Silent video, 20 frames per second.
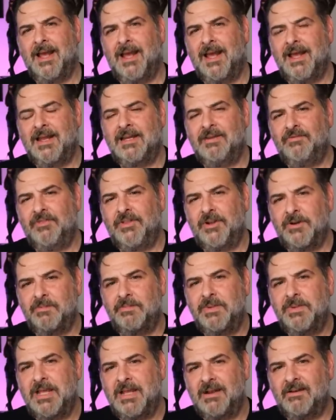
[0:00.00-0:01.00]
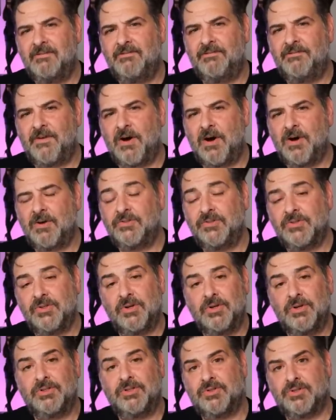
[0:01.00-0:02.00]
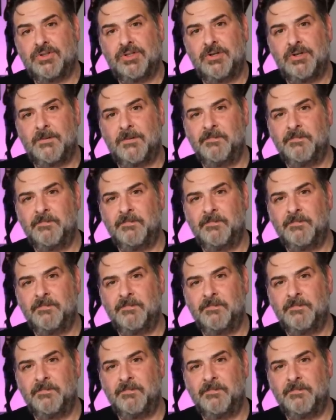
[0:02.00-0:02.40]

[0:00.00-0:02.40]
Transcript: and if they're being false or true.